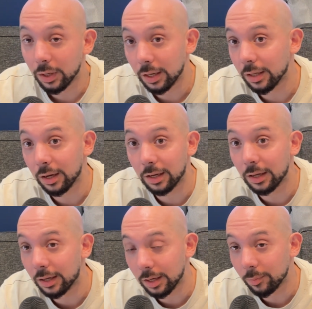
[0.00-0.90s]
and then I
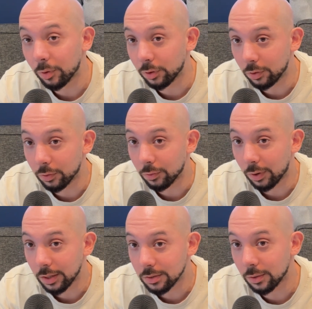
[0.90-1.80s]
can get them on Google,
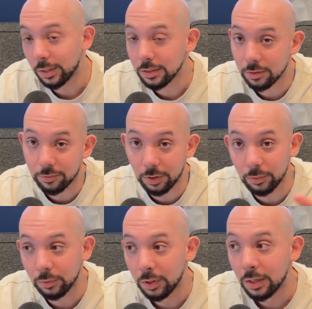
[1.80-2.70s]
right? So it is a
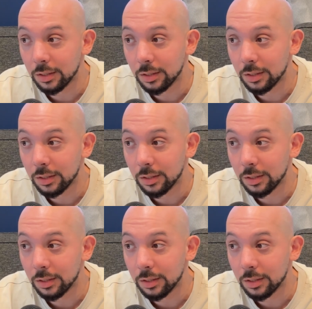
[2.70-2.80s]
funnel.